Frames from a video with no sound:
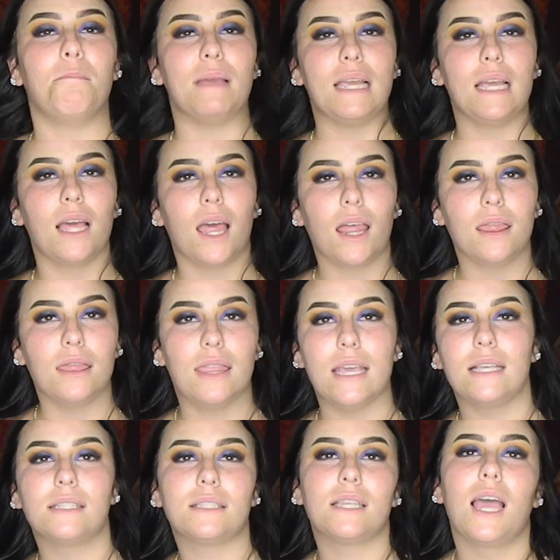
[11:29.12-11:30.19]
Beat
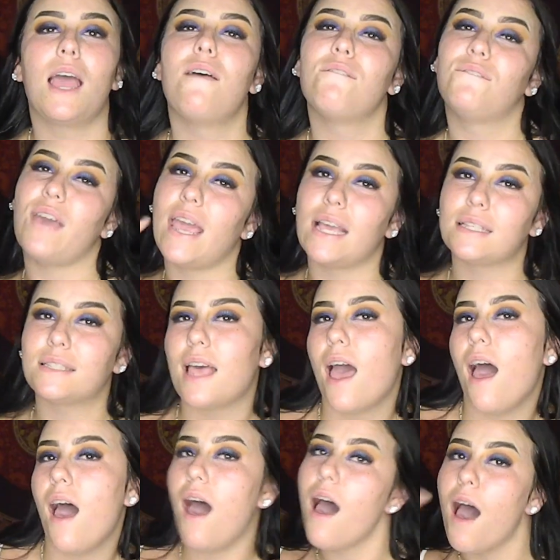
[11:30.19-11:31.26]
this face
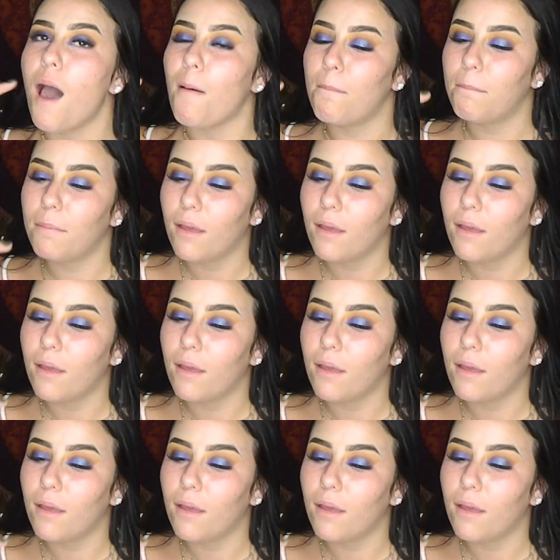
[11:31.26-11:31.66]
up.